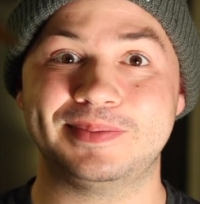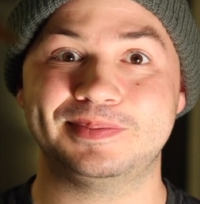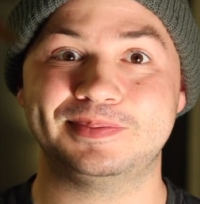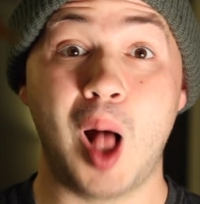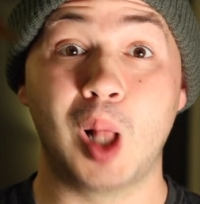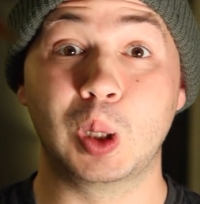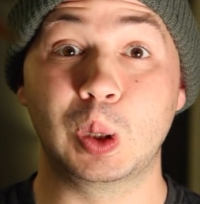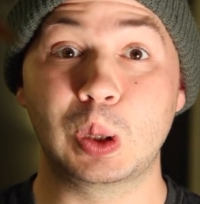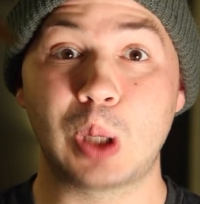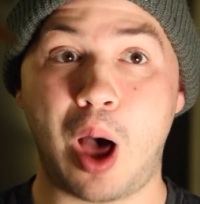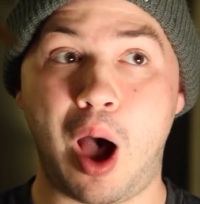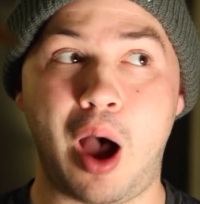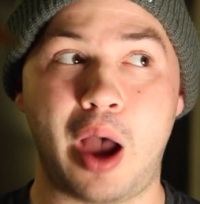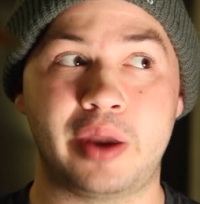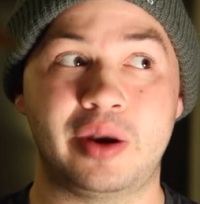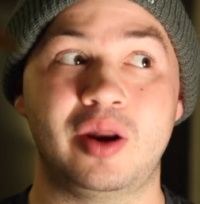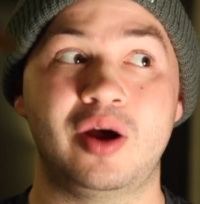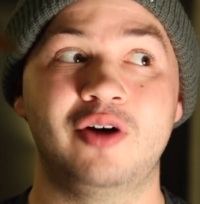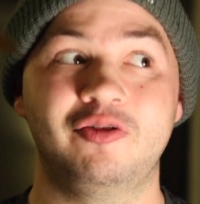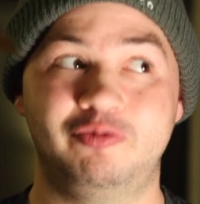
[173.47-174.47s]
A
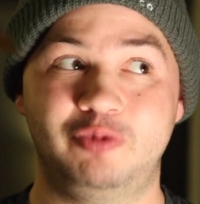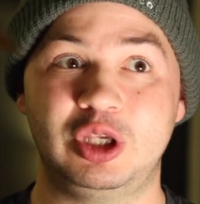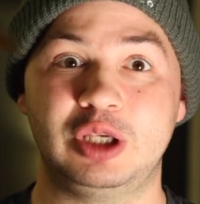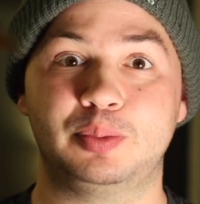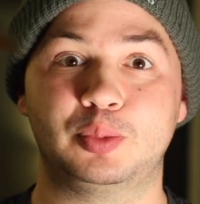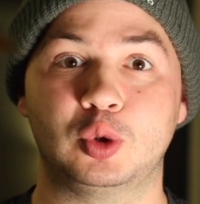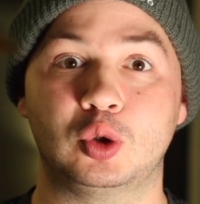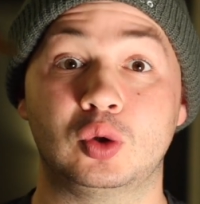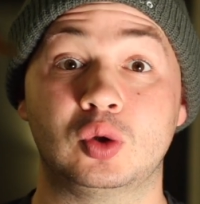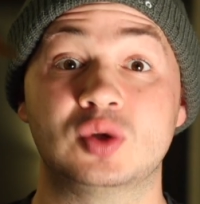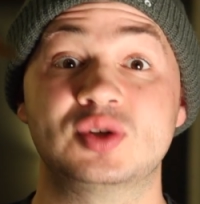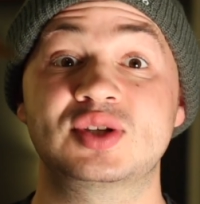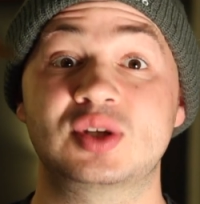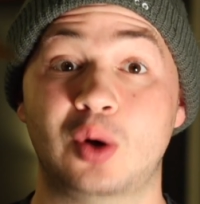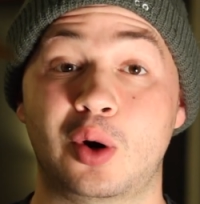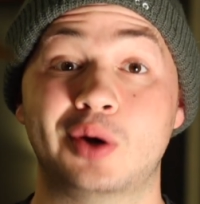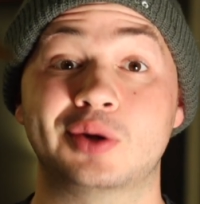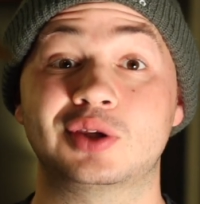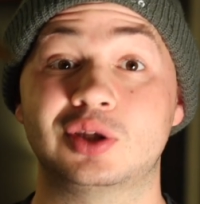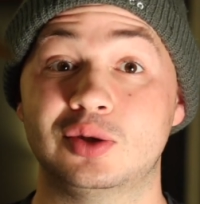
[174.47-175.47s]
lot of people
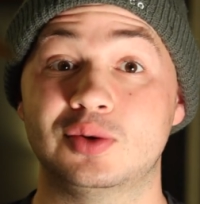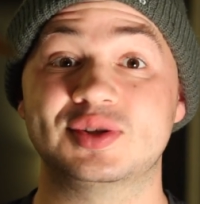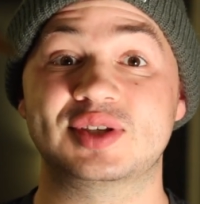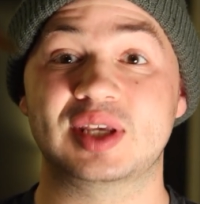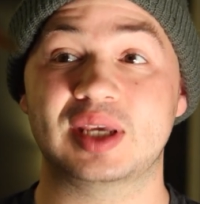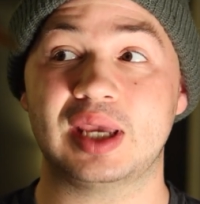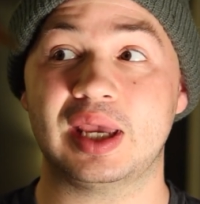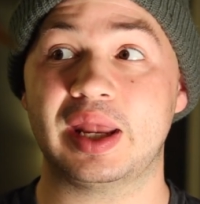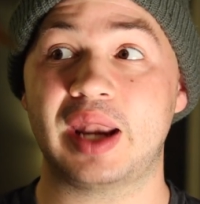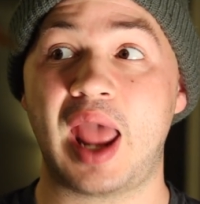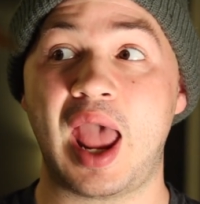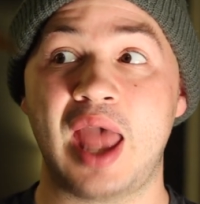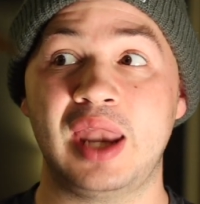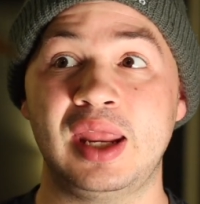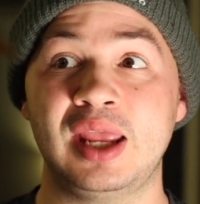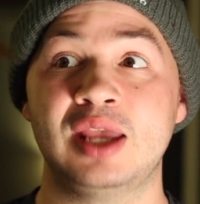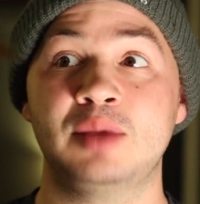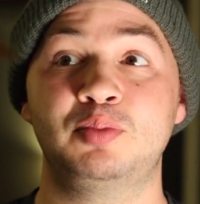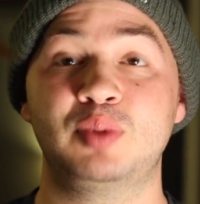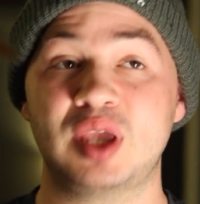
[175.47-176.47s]
started using it, and
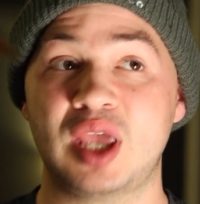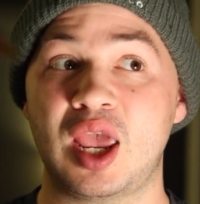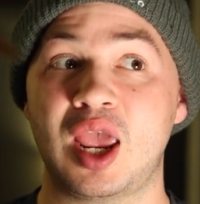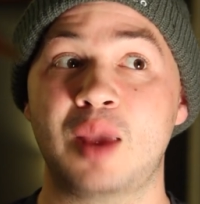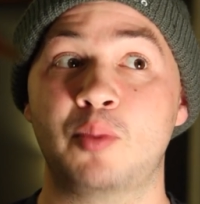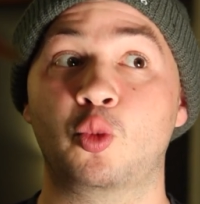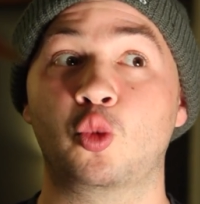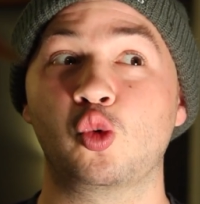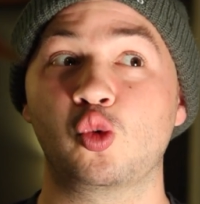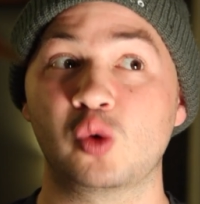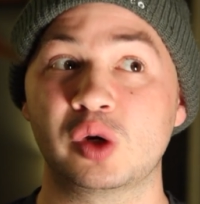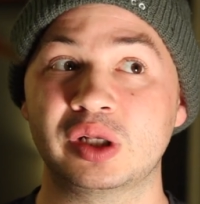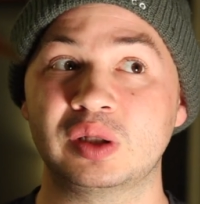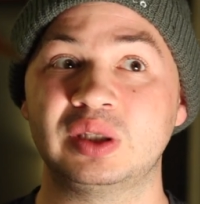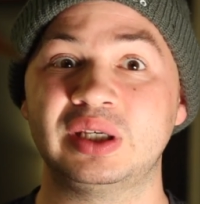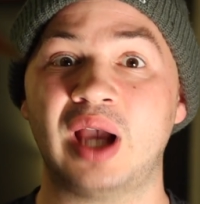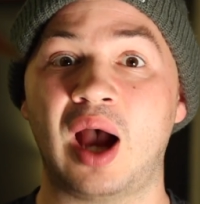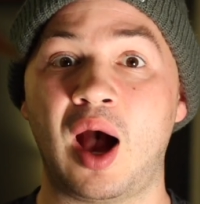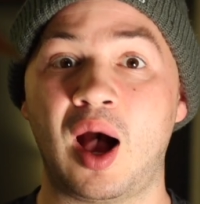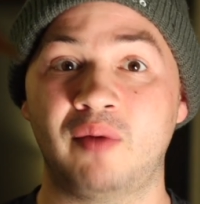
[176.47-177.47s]
it became
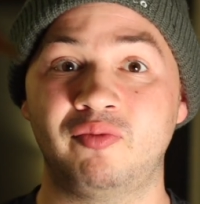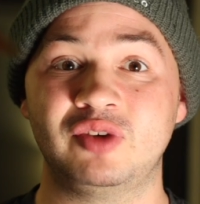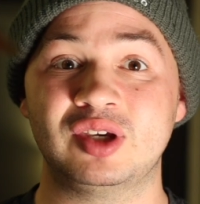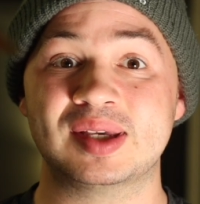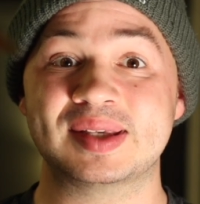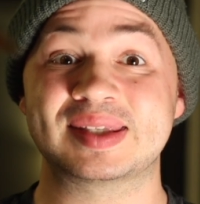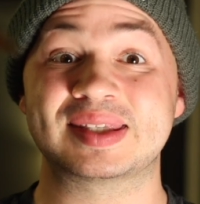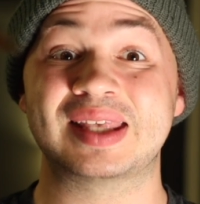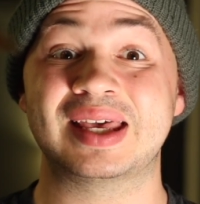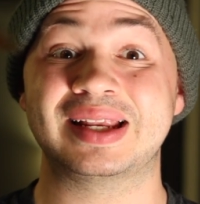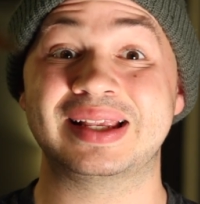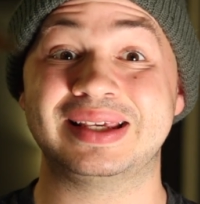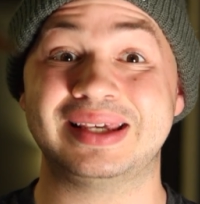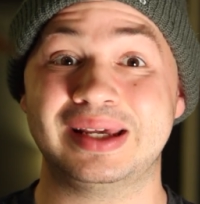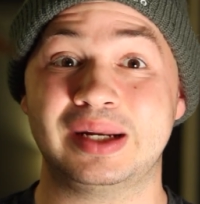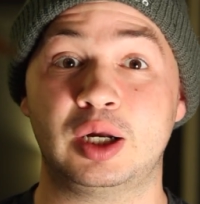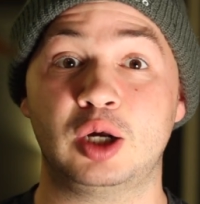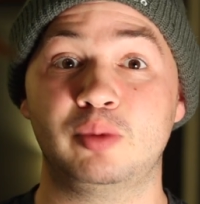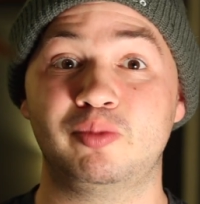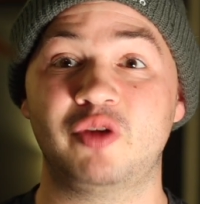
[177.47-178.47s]
really obvious that
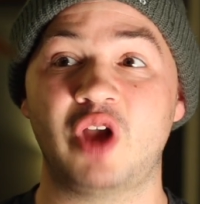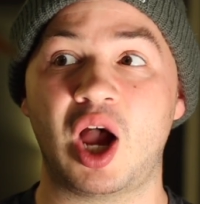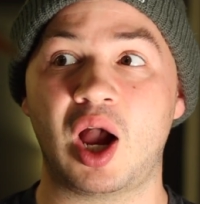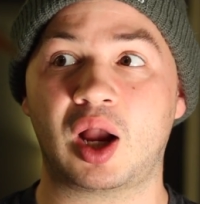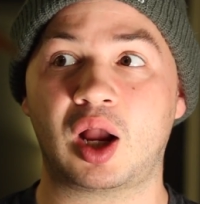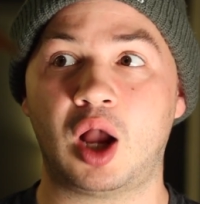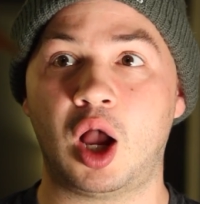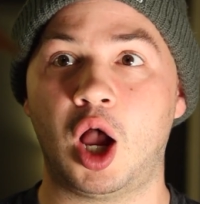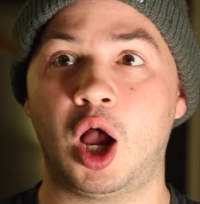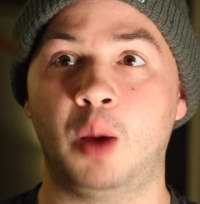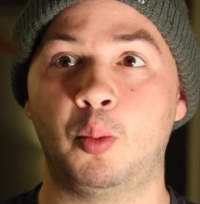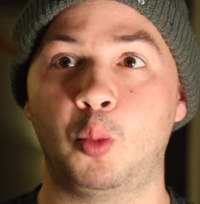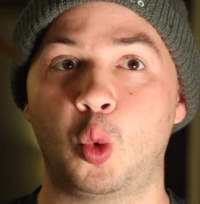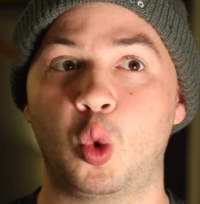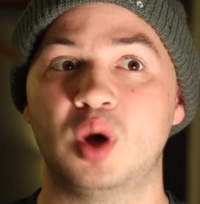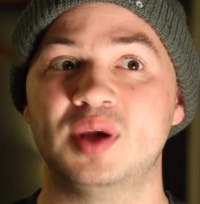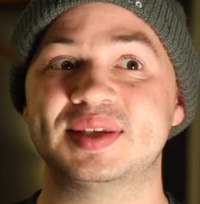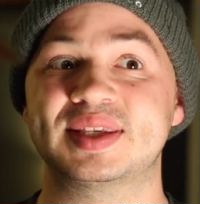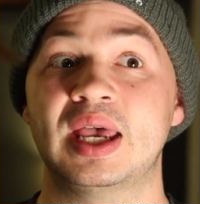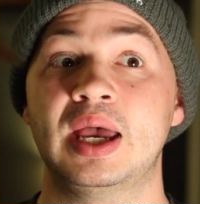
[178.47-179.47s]
GitHub.com
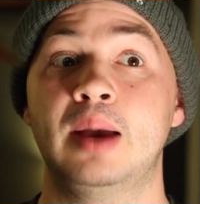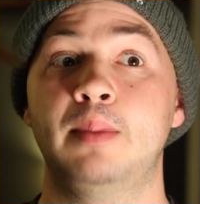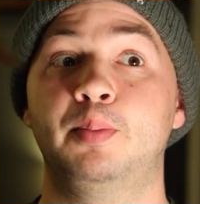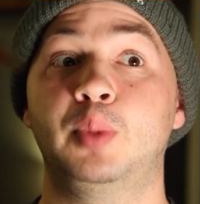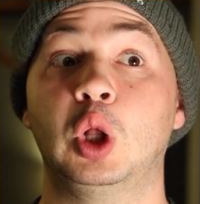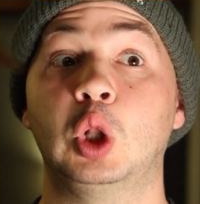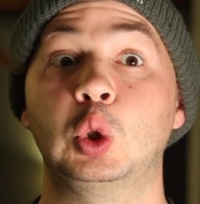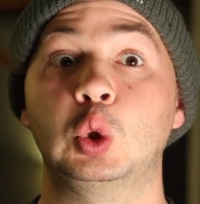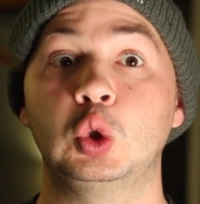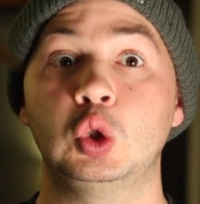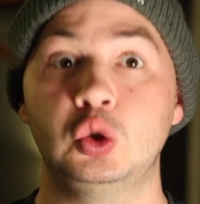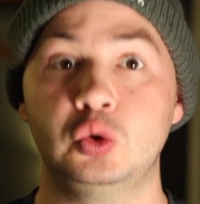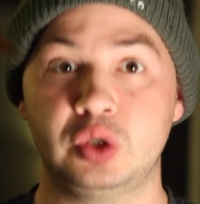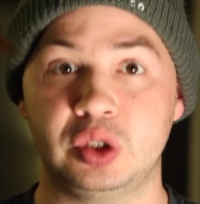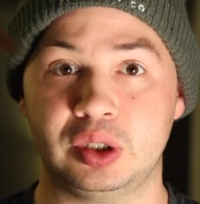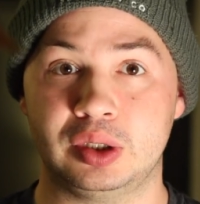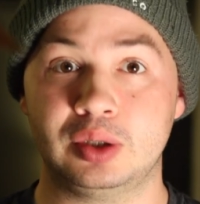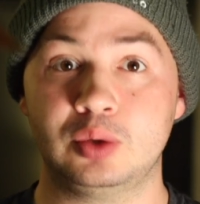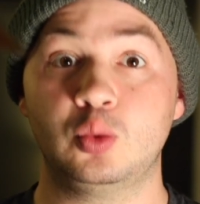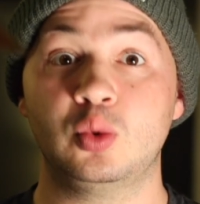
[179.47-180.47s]
was
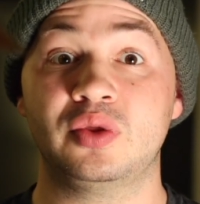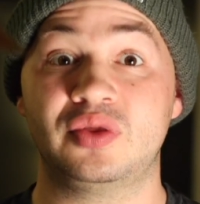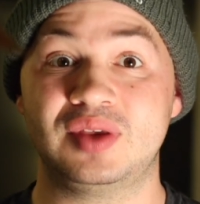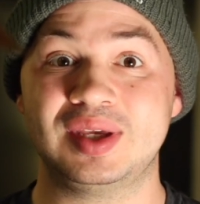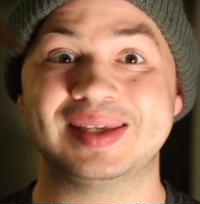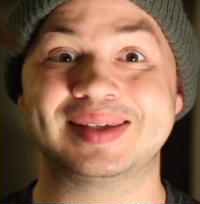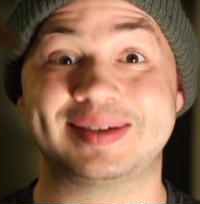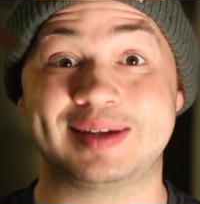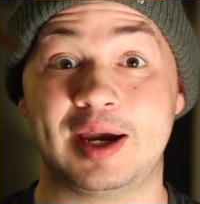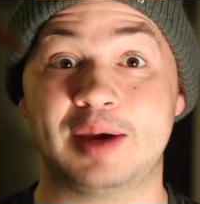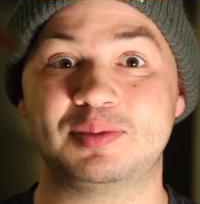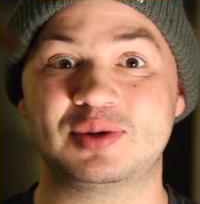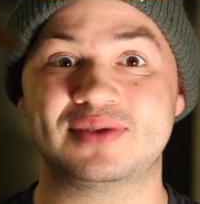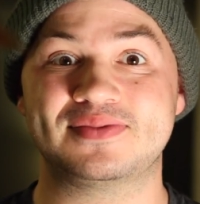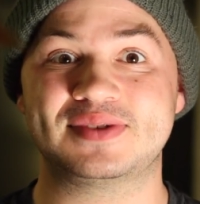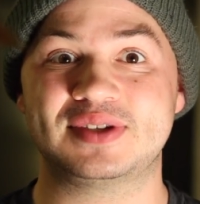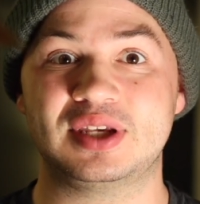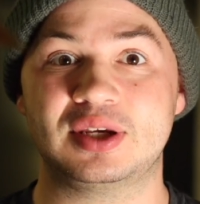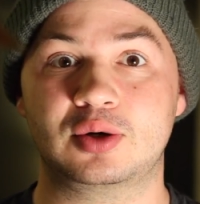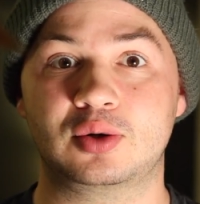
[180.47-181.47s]
polluted with these types of
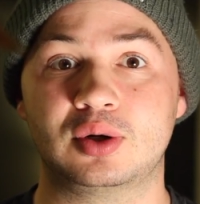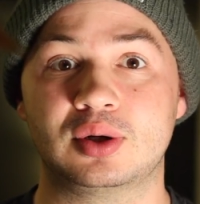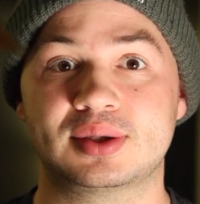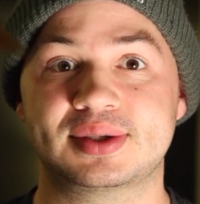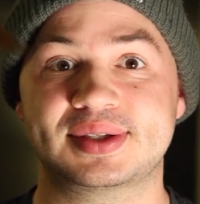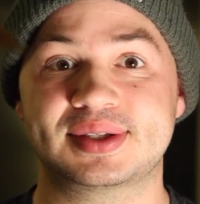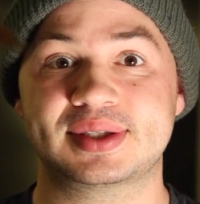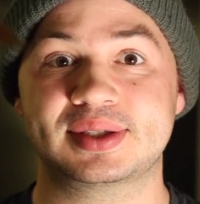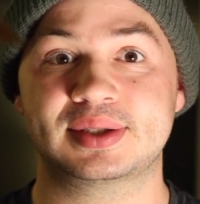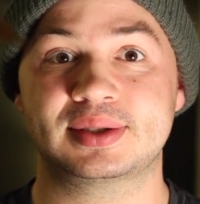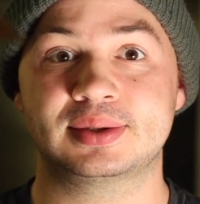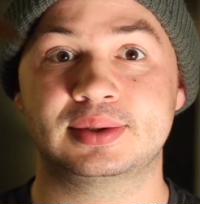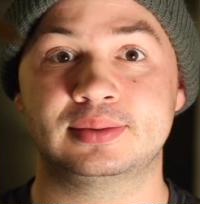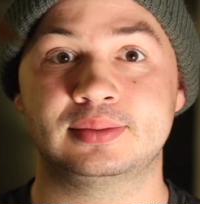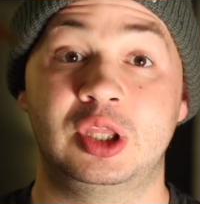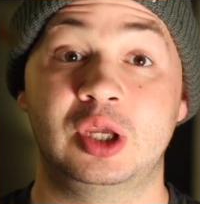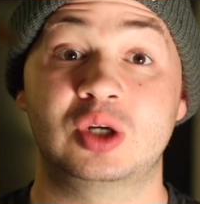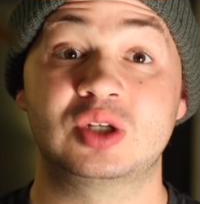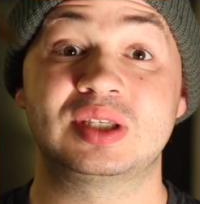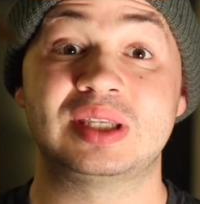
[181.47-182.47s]
secrets.
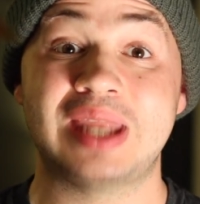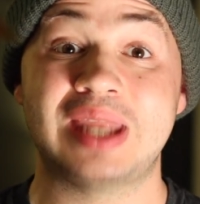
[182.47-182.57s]
There's